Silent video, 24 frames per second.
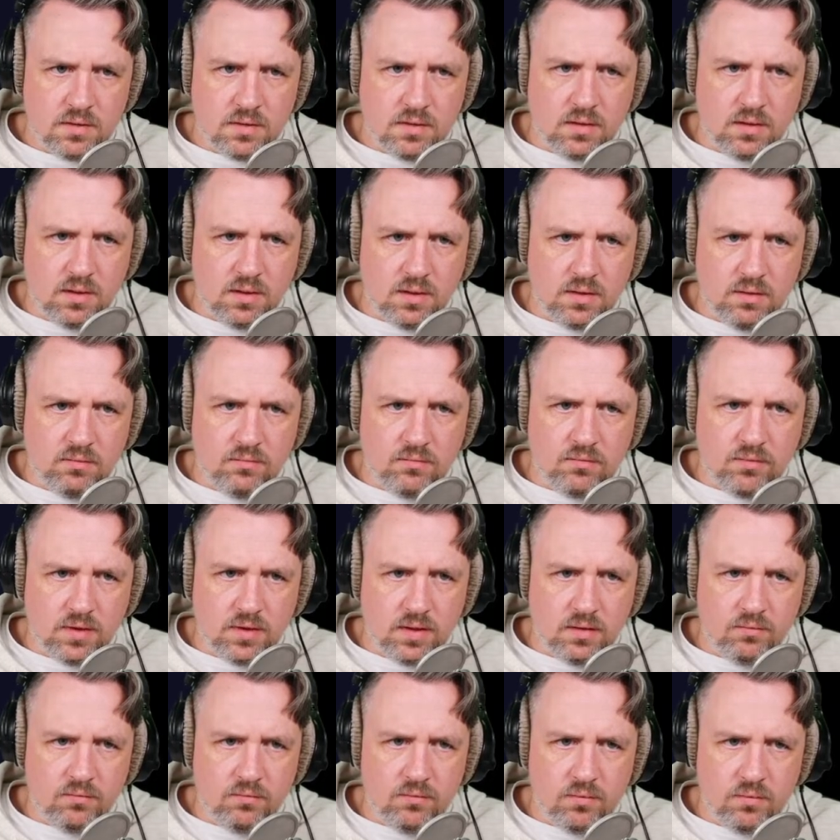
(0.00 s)
9,
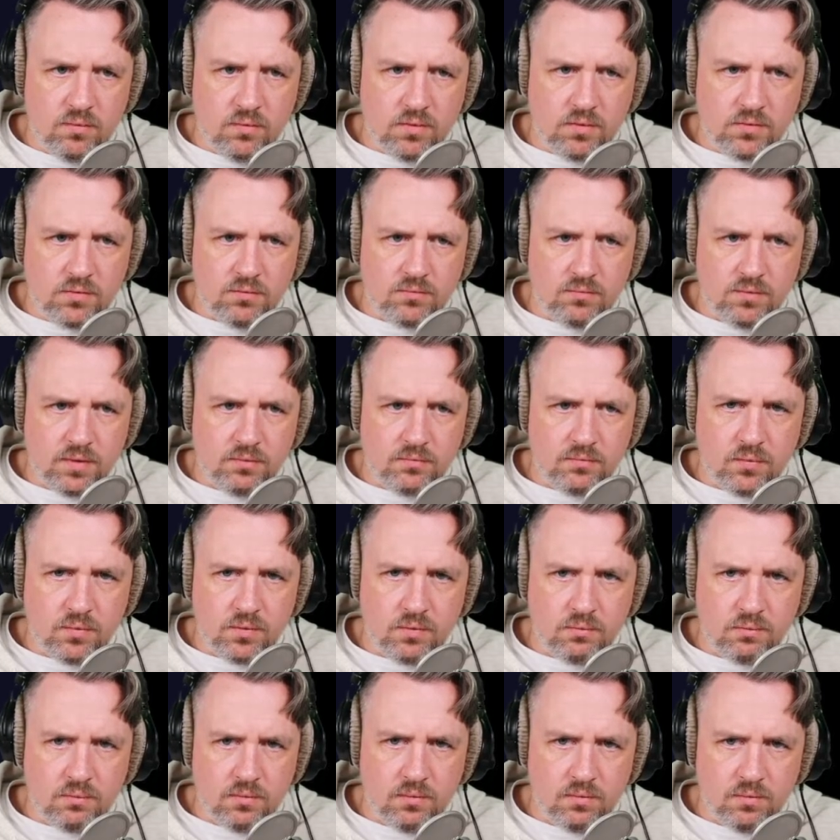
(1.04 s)
5, 4, 2, 5, 4,
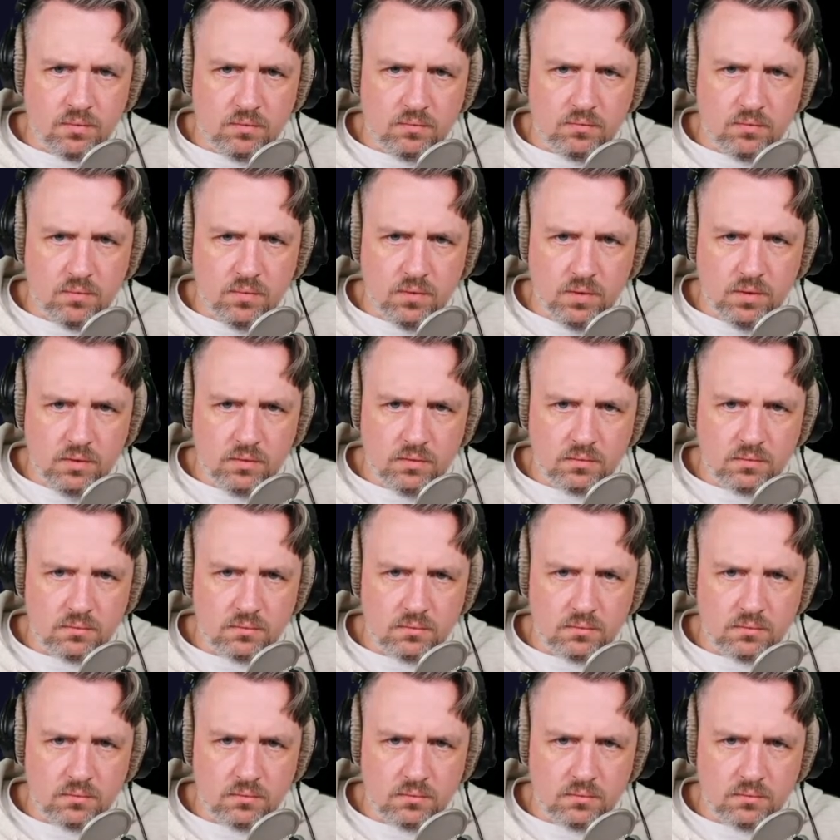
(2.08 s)
3, 3, 4.